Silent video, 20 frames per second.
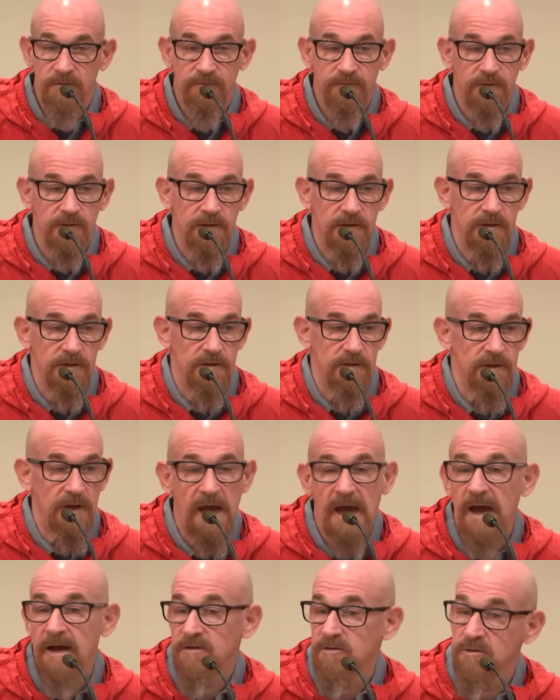if the
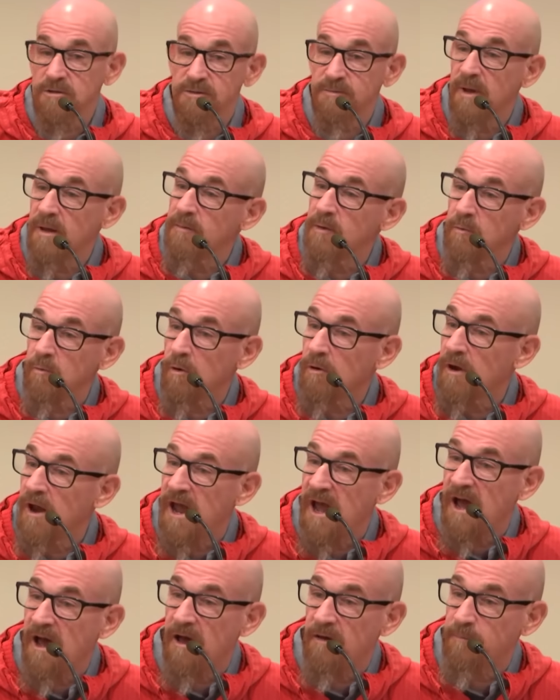actors maybe weren't
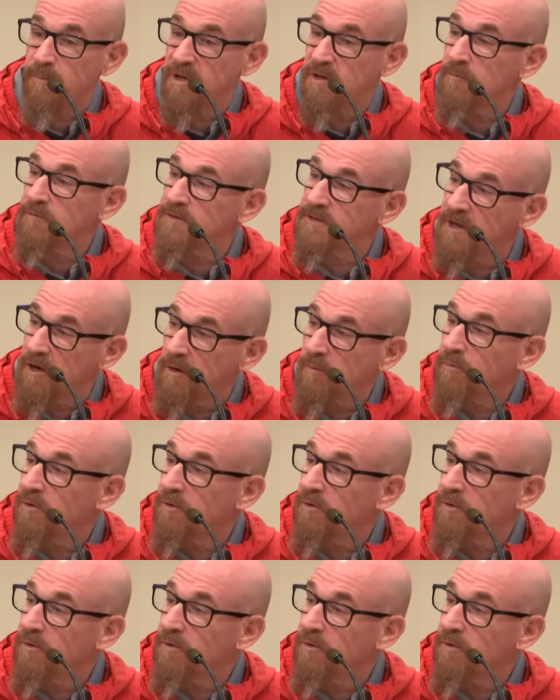happy with their